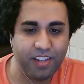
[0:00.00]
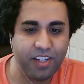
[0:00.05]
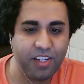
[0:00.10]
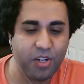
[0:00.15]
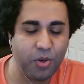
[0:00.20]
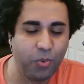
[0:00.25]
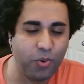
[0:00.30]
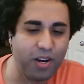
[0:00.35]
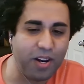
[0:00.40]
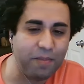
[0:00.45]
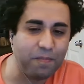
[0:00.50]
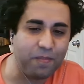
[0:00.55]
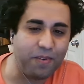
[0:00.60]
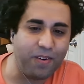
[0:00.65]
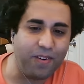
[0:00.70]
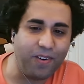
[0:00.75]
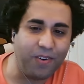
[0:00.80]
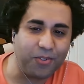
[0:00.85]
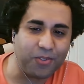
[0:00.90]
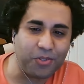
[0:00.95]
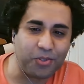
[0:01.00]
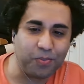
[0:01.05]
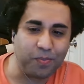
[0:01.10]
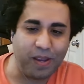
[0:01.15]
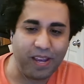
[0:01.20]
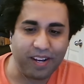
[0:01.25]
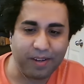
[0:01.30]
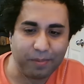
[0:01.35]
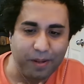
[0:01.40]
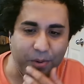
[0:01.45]
You know what I'm also
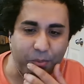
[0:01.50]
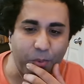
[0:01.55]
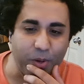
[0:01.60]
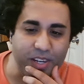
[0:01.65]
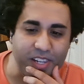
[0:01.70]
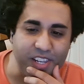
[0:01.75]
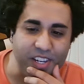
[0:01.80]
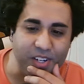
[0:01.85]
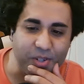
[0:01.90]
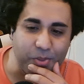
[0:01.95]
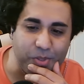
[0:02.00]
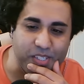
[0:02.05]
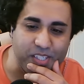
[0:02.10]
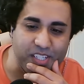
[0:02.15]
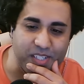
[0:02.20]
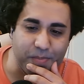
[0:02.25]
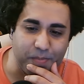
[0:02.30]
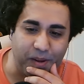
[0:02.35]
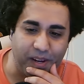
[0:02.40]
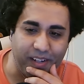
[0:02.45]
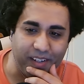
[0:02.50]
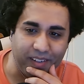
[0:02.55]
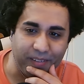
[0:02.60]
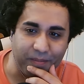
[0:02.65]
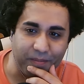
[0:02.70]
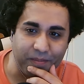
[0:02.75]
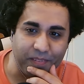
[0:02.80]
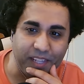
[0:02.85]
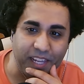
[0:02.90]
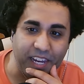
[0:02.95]
mad about? What year was this made in?
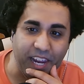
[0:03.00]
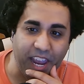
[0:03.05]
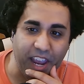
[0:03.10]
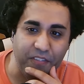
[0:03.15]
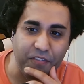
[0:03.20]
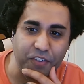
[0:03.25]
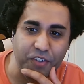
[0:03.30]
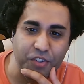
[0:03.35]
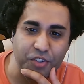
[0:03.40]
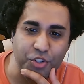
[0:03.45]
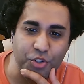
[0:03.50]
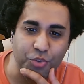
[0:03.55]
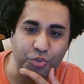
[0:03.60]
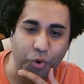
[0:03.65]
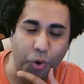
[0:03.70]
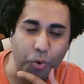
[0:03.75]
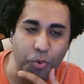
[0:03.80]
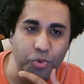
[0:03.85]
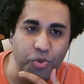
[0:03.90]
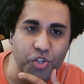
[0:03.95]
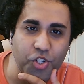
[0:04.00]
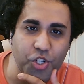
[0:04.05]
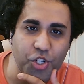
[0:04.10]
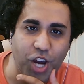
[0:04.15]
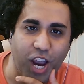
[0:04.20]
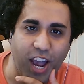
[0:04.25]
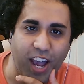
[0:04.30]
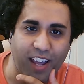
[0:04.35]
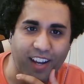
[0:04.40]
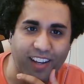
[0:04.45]
They have a drone
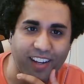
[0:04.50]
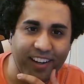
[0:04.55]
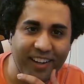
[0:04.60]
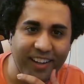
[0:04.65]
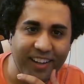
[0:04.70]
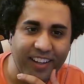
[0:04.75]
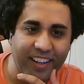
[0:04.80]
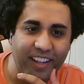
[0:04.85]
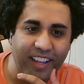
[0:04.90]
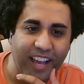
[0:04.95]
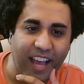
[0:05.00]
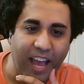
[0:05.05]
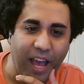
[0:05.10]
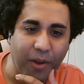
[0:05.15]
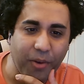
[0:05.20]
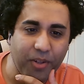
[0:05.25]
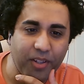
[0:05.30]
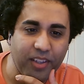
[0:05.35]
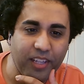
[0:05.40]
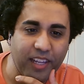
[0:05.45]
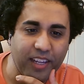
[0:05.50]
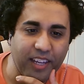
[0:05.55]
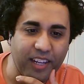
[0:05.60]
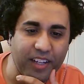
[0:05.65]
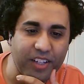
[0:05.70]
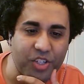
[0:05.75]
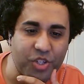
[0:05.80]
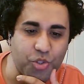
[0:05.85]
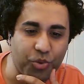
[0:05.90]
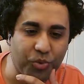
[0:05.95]
shot? How did they get a
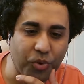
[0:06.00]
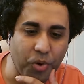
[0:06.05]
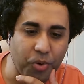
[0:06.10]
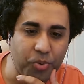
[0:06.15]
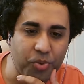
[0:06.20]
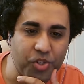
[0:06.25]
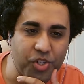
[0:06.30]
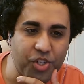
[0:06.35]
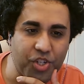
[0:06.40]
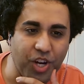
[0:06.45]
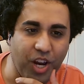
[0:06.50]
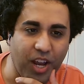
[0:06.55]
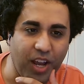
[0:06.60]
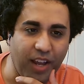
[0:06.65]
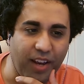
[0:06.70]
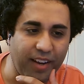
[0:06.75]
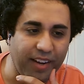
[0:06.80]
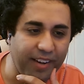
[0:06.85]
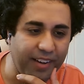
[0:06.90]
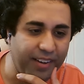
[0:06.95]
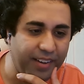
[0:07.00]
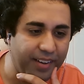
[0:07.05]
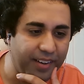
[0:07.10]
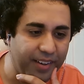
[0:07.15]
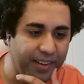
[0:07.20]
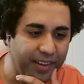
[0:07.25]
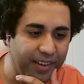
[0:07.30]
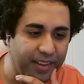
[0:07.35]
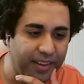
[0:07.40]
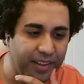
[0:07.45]
drone shot?
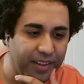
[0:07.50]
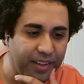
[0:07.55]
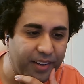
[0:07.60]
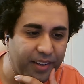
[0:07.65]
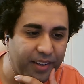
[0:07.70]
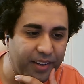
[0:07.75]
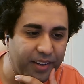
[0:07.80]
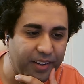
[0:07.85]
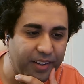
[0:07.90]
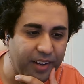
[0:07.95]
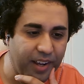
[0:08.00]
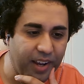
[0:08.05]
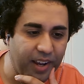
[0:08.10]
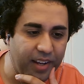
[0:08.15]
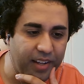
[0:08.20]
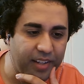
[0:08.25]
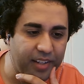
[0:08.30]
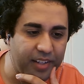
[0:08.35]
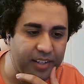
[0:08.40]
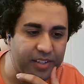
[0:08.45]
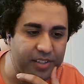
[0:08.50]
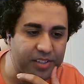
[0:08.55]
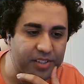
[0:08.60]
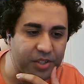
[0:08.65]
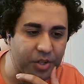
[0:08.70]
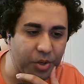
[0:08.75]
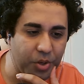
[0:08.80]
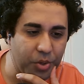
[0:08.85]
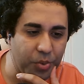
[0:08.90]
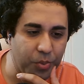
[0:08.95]
9 years
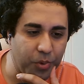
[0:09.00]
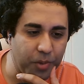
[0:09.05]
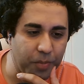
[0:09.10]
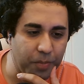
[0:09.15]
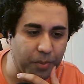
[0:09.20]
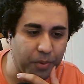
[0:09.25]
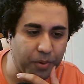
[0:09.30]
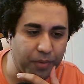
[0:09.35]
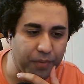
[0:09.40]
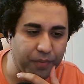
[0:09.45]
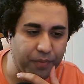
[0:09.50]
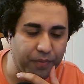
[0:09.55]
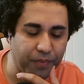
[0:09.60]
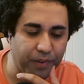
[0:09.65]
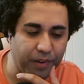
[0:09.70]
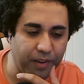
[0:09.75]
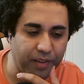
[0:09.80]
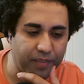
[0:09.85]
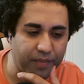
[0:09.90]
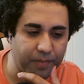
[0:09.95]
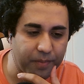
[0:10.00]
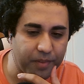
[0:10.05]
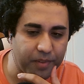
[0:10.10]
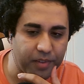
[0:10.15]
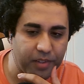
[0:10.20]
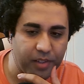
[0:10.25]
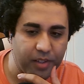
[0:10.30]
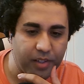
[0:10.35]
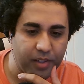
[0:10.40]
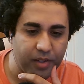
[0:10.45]
ago, 1.5 million.
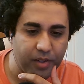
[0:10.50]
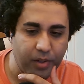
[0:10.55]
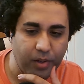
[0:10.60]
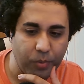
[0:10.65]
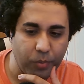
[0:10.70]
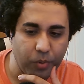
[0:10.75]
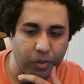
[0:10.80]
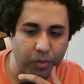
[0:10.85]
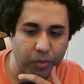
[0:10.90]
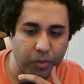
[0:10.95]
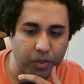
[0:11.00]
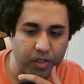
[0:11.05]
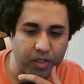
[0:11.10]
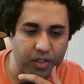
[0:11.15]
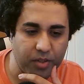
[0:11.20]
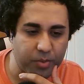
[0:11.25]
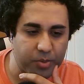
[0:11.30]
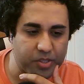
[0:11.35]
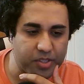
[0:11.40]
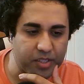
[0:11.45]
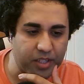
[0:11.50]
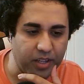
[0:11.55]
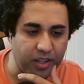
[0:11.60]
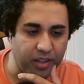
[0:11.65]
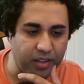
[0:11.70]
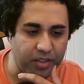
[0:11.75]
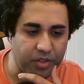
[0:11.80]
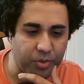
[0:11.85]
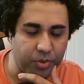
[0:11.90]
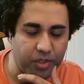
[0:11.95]
What year was
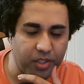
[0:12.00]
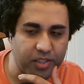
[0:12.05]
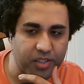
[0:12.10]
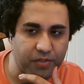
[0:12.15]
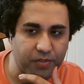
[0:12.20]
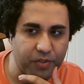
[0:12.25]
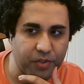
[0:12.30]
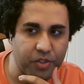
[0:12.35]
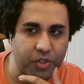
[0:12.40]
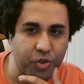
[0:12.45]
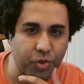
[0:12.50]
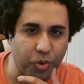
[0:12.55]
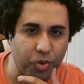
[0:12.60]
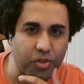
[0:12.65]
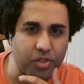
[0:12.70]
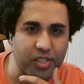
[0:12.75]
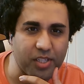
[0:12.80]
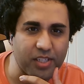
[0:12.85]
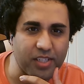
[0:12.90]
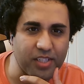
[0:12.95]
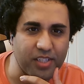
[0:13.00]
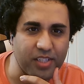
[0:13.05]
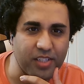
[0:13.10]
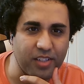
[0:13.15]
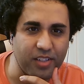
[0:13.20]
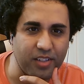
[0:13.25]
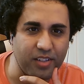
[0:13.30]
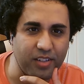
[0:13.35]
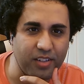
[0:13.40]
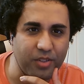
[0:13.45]
that? 2000. Drones existed
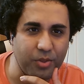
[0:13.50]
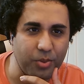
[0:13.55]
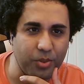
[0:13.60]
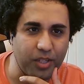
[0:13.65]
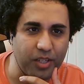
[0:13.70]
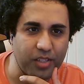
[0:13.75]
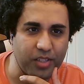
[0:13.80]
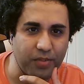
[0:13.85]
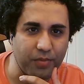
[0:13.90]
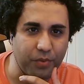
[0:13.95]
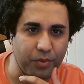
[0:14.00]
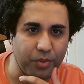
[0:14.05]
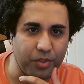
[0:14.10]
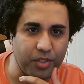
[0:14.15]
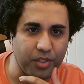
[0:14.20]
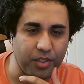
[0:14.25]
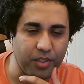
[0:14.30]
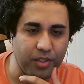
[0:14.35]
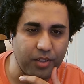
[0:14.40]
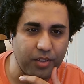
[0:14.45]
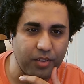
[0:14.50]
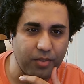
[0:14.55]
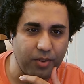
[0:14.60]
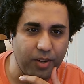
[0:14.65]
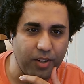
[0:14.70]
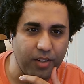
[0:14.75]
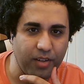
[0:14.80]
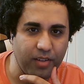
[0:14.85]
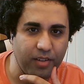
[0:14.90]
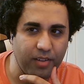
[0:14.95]
in 2014,
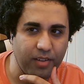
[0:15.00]
right?